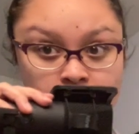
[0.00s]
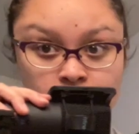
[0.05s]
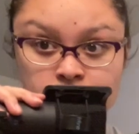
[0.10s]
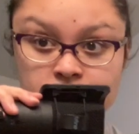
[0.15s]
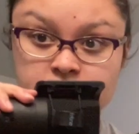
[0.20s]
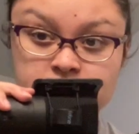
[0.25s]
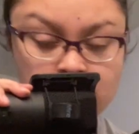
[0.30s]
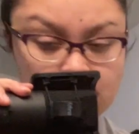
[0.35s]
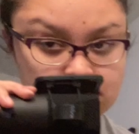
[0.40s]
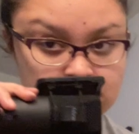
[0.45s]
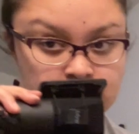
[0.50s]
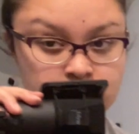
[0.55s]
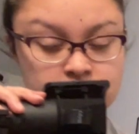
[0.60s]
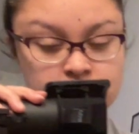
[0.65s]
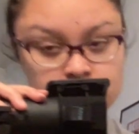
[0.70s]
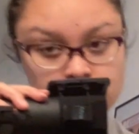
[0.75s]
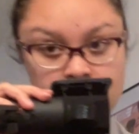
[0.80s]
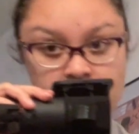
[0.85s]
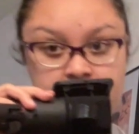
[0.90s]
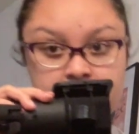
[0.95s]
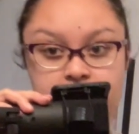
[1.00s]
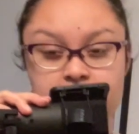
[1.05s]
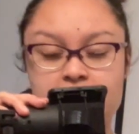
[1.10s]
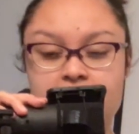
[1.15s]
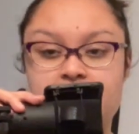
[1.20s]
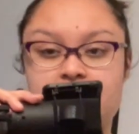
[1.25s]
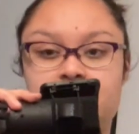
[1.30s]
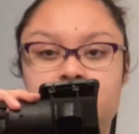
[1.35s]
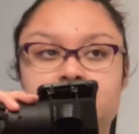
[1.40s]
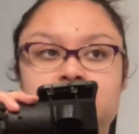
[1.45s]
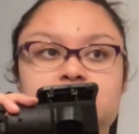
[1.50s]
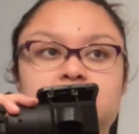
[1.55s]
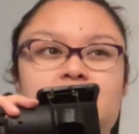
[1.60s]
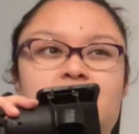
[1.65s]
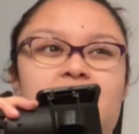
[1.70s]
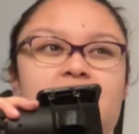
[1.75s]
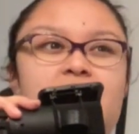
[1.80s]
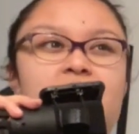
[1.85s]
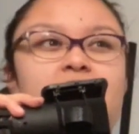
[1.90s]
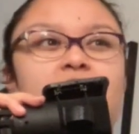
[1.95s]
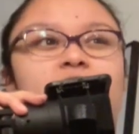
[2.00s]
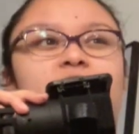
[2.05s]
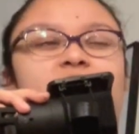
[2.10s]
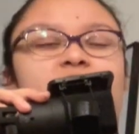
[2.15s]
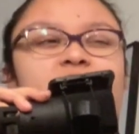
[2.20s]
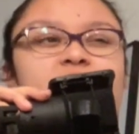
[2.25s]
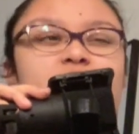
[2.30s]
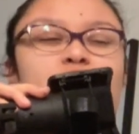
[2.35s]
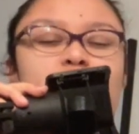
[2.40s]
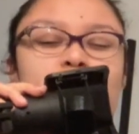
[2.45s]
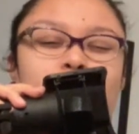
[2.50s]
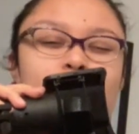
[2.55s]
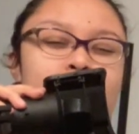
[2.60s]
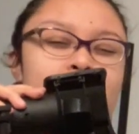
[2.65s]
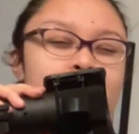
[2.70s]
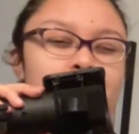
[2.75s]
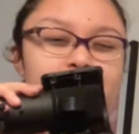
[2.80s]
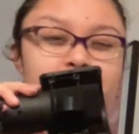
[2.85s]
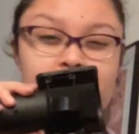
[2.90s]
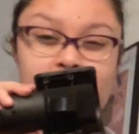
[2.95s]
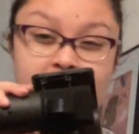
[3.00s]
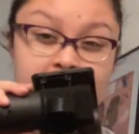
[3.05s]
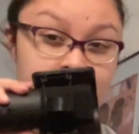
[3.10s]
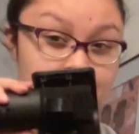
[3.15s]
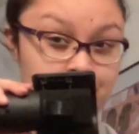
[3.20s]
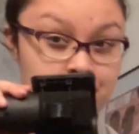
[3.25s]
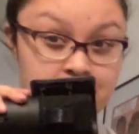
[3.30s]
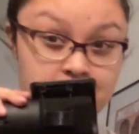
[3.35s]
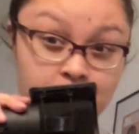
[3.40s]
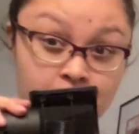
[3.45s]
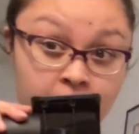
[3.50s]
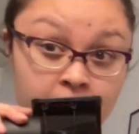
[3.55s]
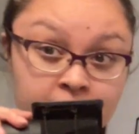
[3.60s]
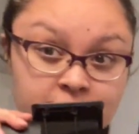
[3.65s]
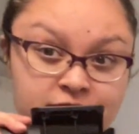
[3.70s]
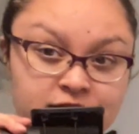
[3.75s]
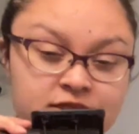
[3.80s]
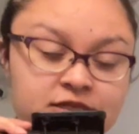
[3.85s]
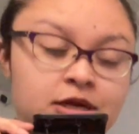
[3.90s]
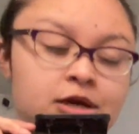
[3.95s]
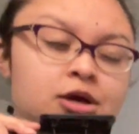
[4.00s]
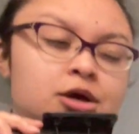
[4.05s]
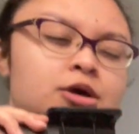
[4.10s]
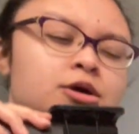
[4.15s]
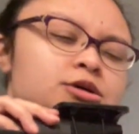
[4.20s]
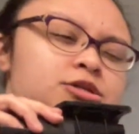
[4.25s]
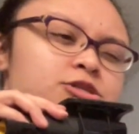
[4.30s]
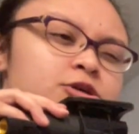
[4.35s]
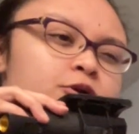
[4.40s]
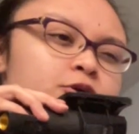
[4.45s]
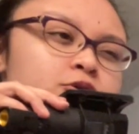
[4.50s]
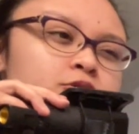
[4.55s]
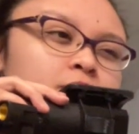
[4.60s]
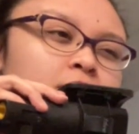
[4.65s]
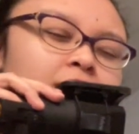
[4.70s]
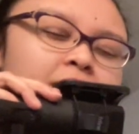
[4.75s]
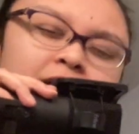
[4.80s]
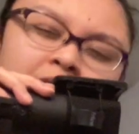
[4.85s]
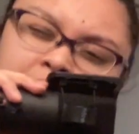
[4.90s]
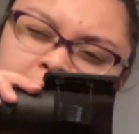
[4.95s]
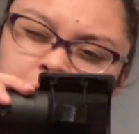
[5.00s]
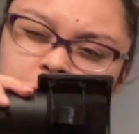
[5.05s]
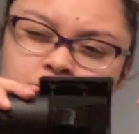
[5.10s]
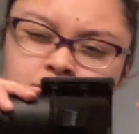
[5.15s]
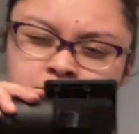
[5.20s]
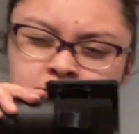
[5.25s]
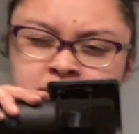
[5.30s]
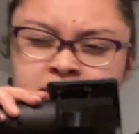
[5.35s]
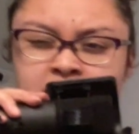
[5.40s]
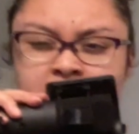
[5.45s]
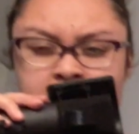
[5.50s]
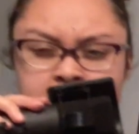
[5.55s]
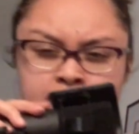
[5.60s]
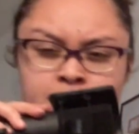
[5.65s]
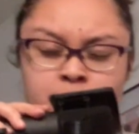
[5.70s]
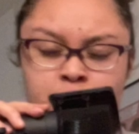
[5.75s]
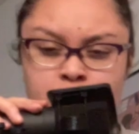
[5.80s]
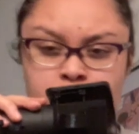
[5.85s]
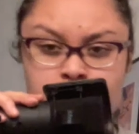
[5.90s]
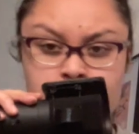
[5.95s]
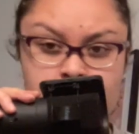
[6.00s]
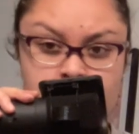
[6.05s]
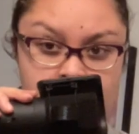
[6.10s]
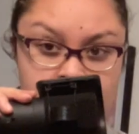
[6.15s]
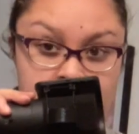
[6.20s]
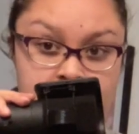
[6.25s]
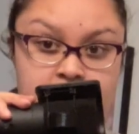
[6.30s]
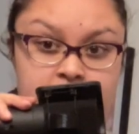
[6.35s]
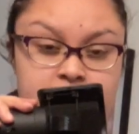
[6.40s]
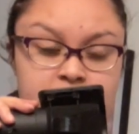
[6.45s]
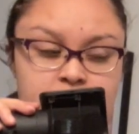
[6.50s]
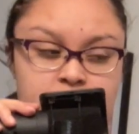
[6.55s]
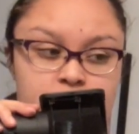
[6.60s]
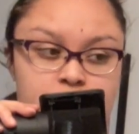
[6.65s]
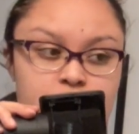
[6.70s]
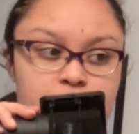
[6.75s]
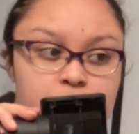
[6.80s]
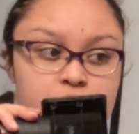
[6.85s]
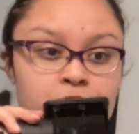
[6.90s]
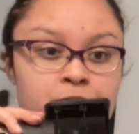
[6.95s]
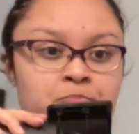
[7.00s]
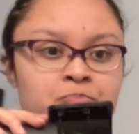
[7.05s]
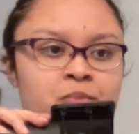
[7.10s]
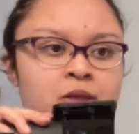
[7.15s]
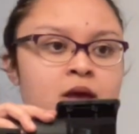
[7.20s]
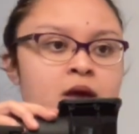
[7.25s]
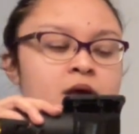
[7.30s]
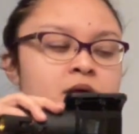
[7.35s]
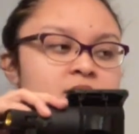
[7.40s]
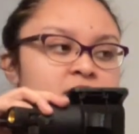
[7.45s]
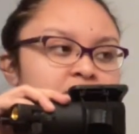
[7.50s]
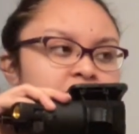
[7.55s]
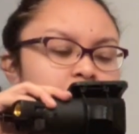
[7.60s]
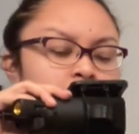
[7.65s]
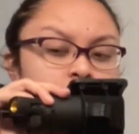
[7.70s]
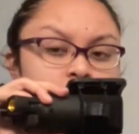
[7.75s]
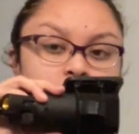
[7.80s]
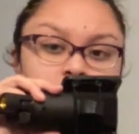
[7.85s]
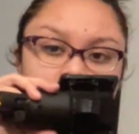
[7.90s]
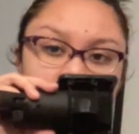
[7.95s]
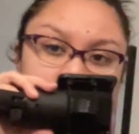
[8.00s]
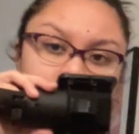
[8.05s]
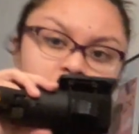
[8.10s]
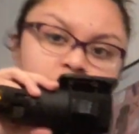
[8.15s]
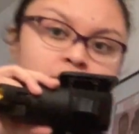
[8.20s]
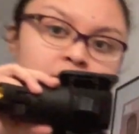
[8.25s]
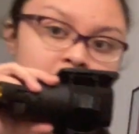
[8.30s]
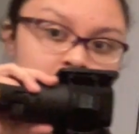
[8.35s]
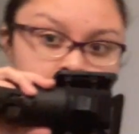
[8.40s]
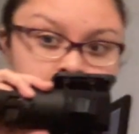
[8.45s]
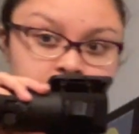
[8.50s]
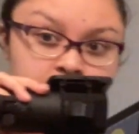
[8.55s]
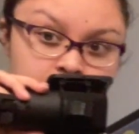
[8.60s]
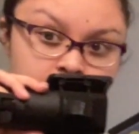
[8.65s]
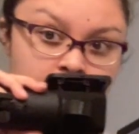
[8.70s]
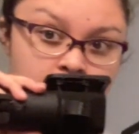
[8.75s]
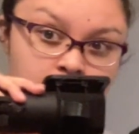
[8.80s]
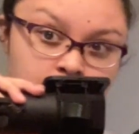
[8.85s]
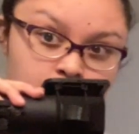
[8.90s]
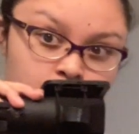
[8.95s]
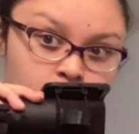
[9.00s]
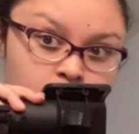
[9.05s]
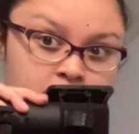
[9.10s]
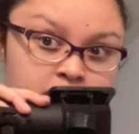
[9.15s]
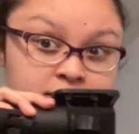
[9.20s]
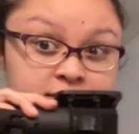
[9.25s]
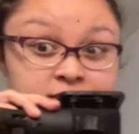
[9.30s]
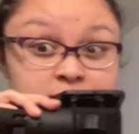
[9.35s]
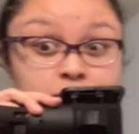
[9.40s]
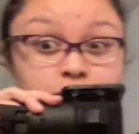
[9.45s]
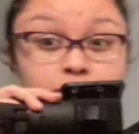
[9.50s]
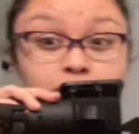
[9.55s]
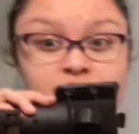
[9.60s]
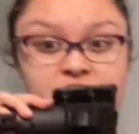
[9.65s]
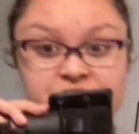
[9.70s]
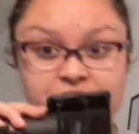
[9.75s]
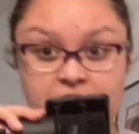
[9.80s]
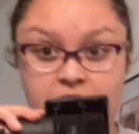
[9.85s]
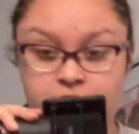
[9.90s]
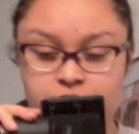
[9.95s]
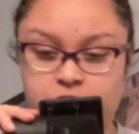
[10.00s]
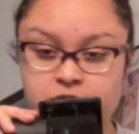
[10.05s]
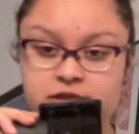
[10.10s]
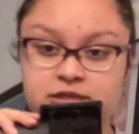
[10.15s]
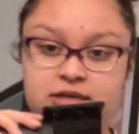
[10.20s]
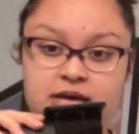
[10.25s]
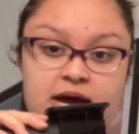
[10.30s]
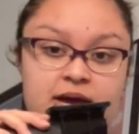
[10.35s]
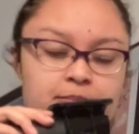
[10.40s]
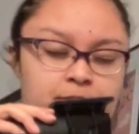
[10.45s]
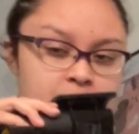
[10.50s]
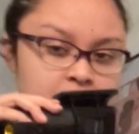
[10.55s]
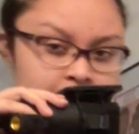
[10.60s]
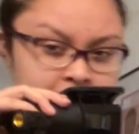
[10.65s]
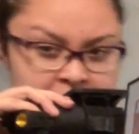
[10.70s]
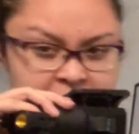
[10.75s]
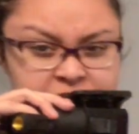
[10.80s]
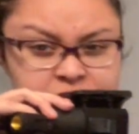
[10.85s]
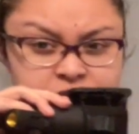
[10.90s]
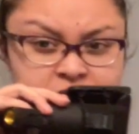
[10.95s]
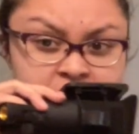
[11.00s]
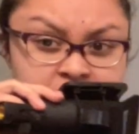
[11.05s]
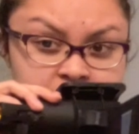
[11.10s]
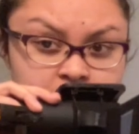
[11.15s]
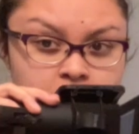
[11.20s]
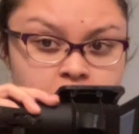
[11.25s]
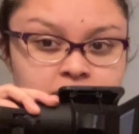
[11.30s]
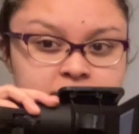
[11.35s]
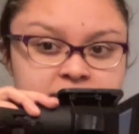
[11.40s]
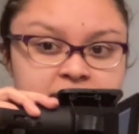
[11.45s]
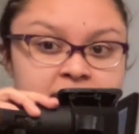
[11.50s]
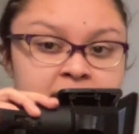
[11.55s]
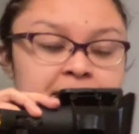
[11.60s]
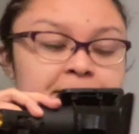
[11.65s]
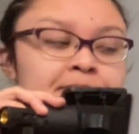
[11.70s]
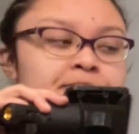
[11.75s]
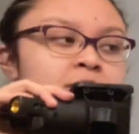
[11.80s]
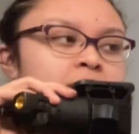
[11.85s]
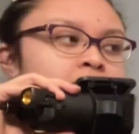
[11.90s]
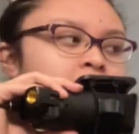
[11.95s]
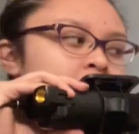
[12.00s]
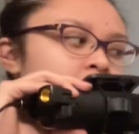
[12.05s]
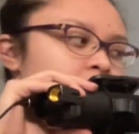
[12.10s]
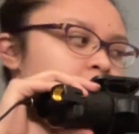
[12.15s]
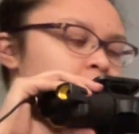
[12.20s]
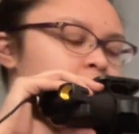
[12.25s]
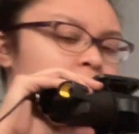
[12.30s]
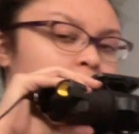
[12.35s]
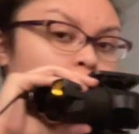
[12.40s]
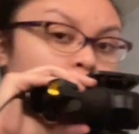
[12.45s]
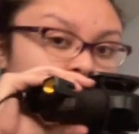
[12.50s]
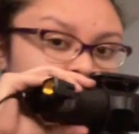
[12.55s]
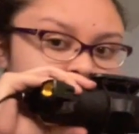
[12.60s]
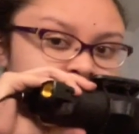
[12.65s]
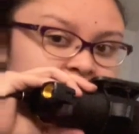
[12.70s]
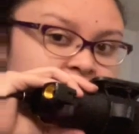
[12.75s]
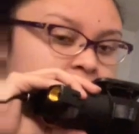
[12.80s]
It's also described as a fish mouth-like appearance. So you can kind of use that image in your head to differentiate between a healthy valve and what a stenosed valve looks like. But in case you kind of have a hard time and you're like, what does that